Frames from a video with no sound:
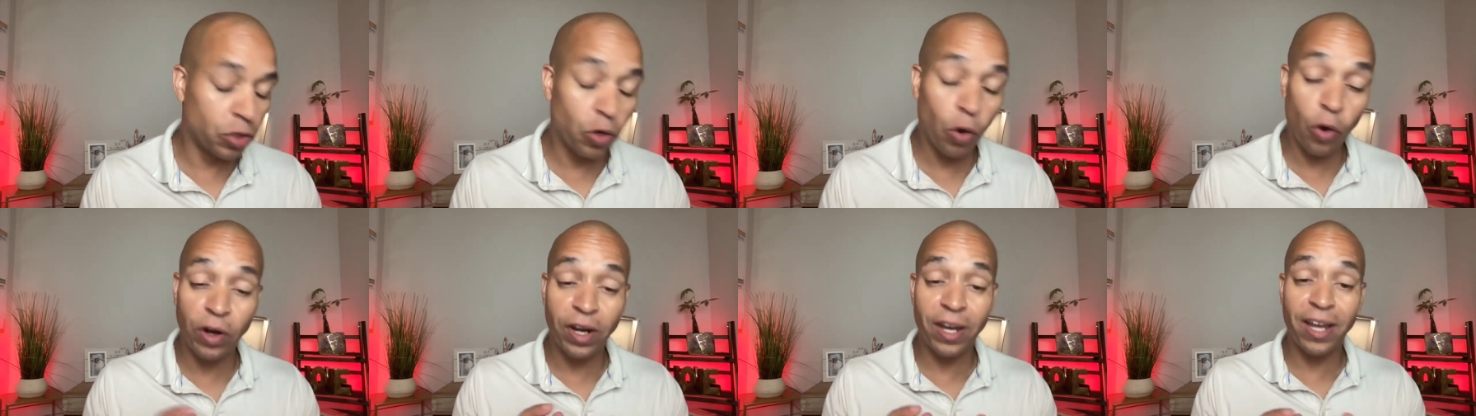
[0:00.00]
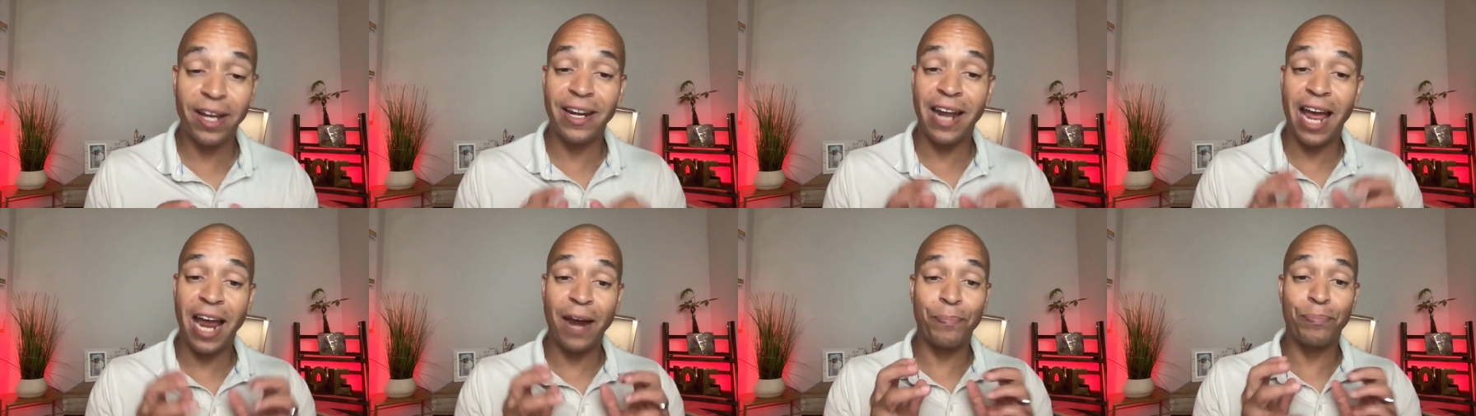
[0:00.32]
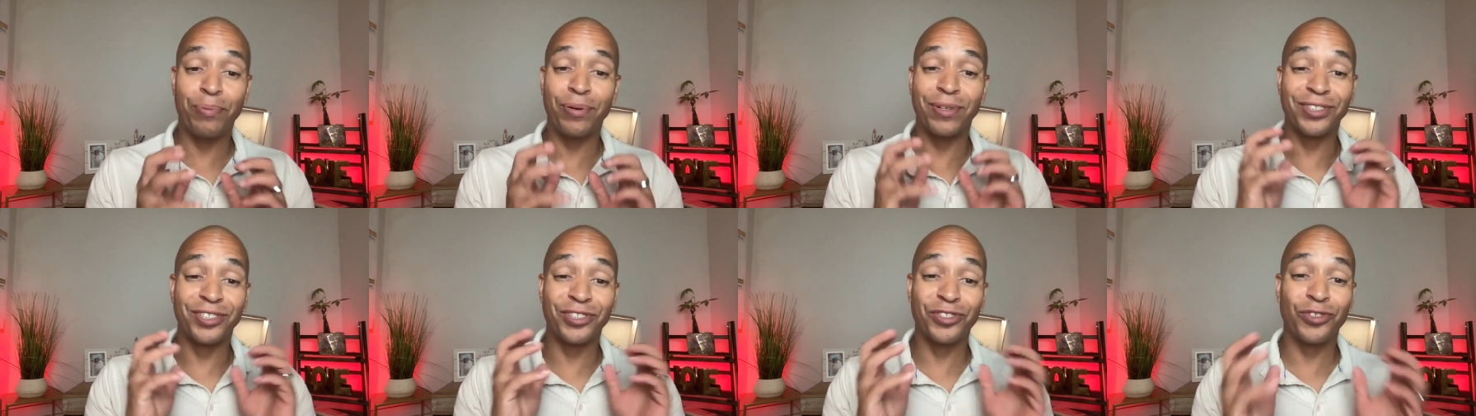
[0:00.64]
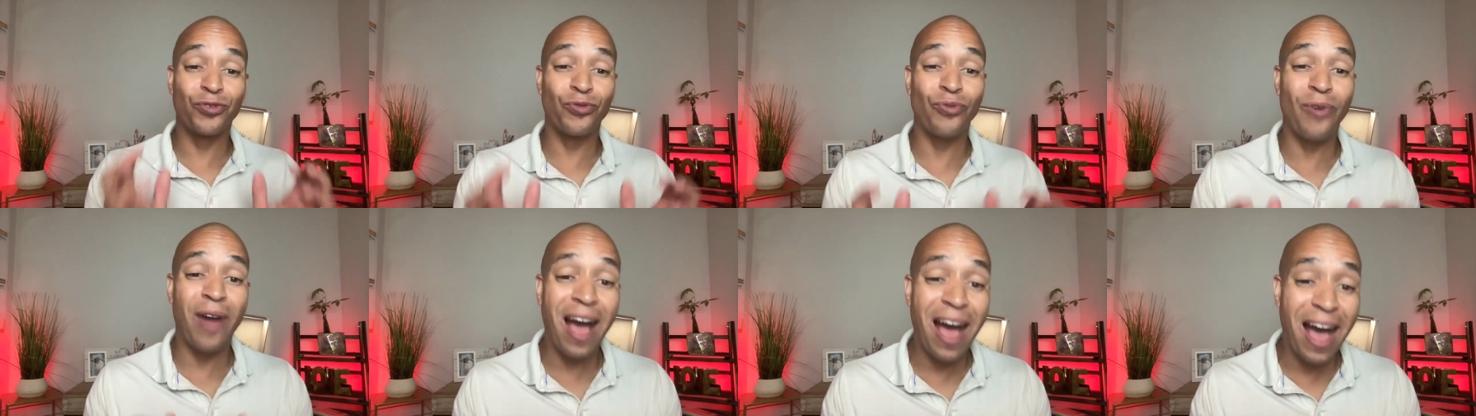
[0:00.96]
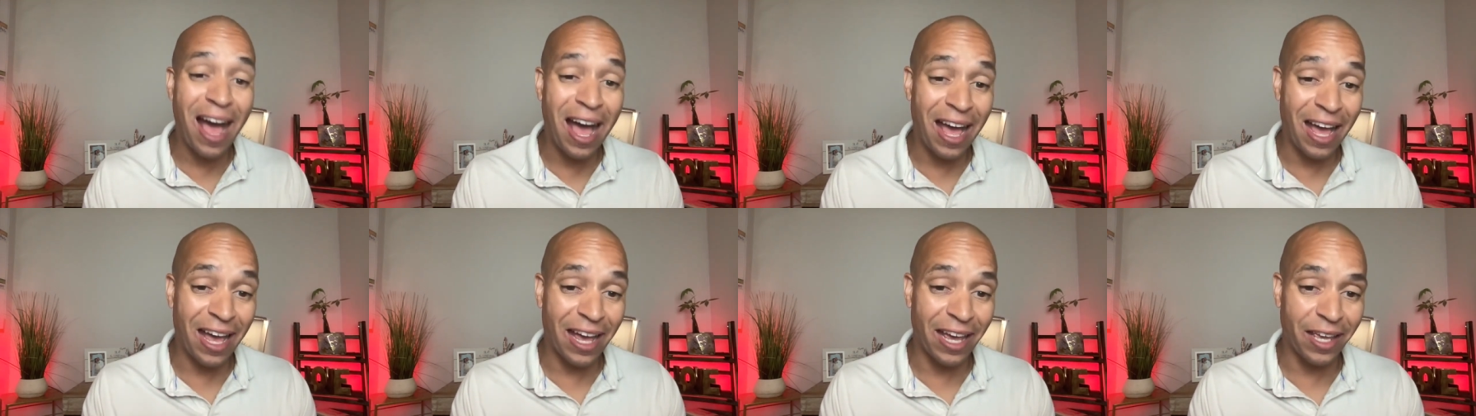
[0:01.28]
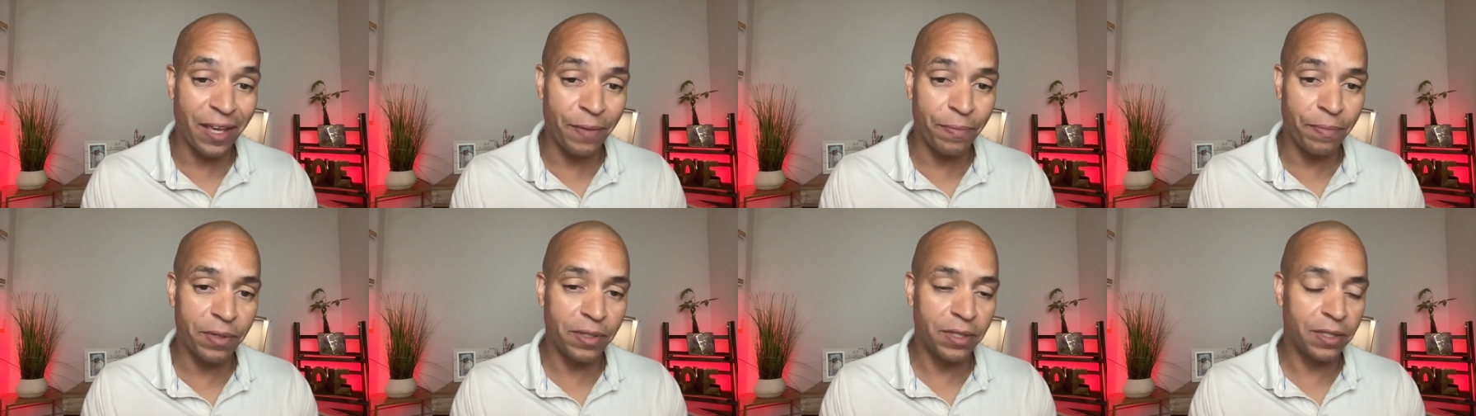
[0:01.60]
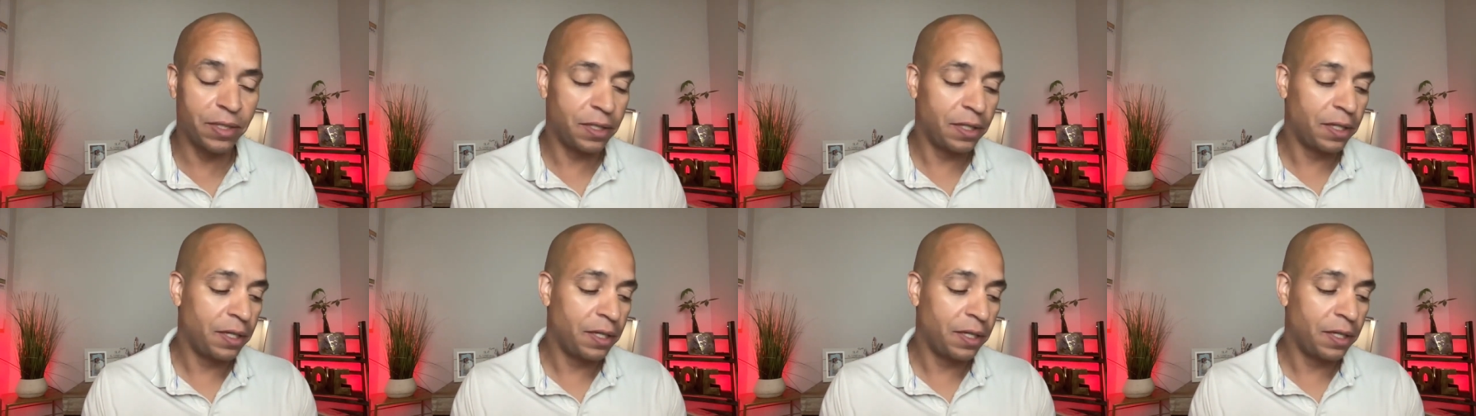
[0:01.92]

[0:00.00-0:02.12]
nor can I prescribe